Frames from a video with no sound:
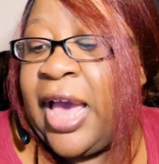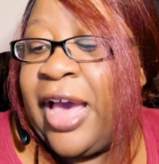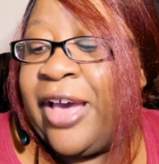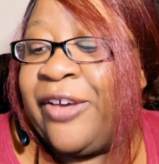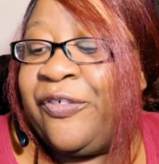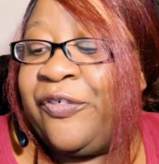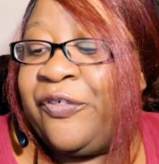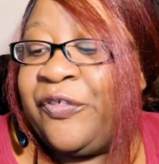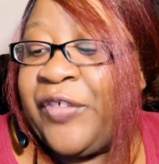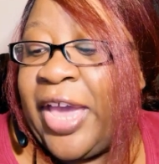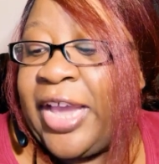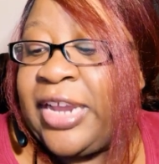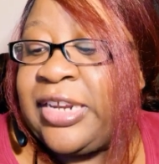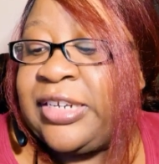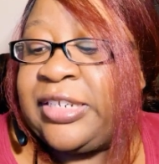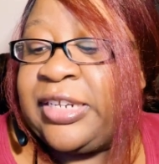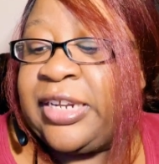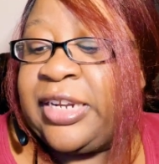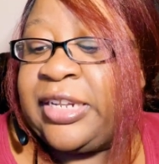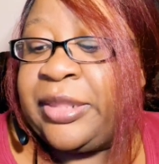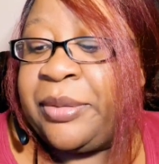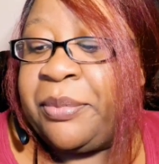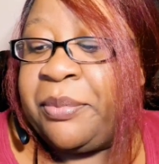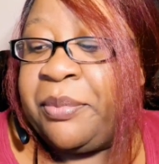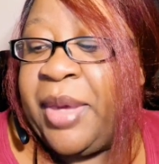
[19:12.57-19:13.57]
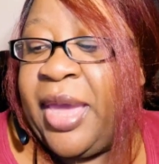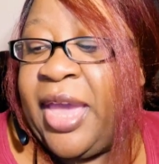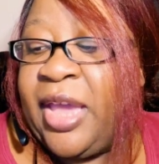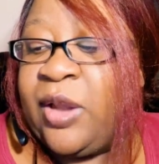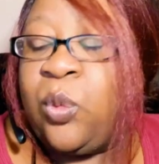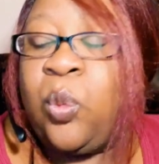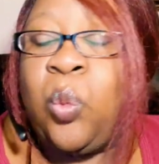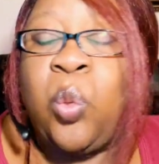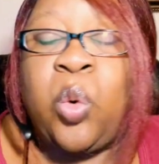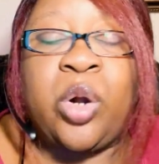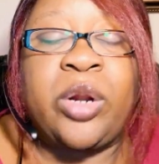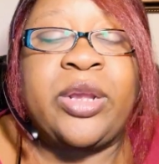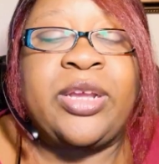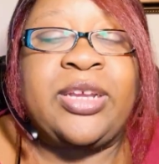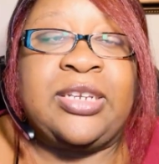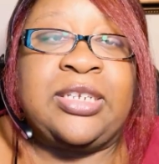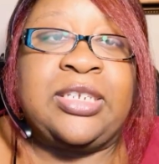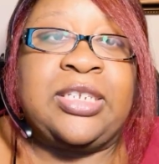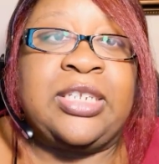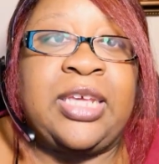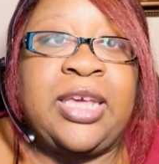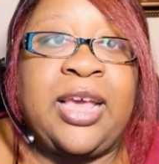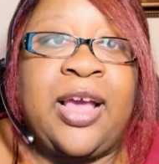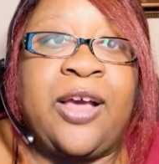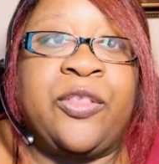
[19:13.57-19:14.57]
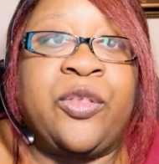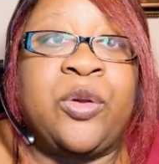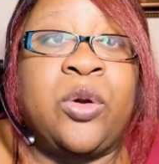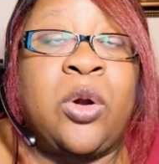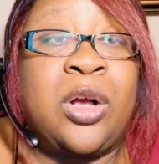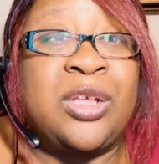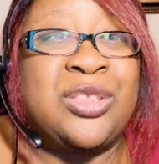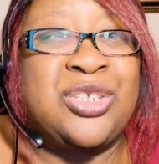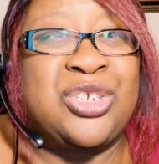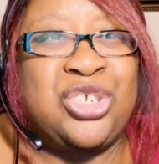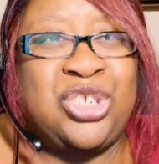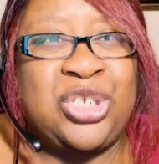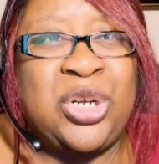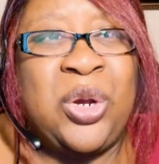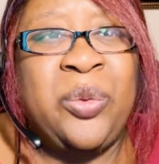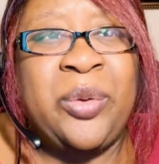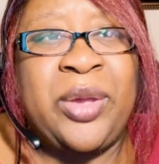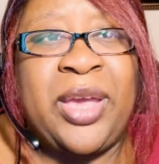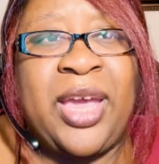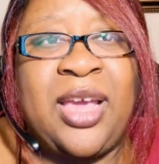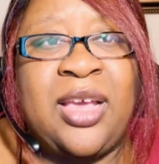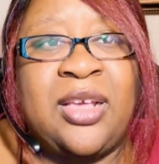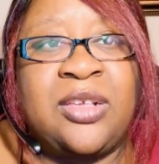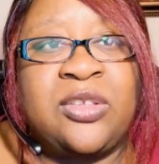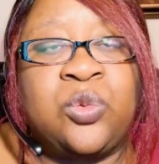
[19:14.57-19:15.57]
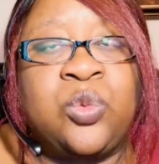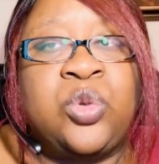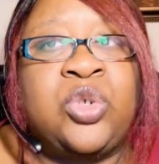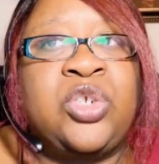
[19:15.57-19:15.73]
affected the men working together on the showcase,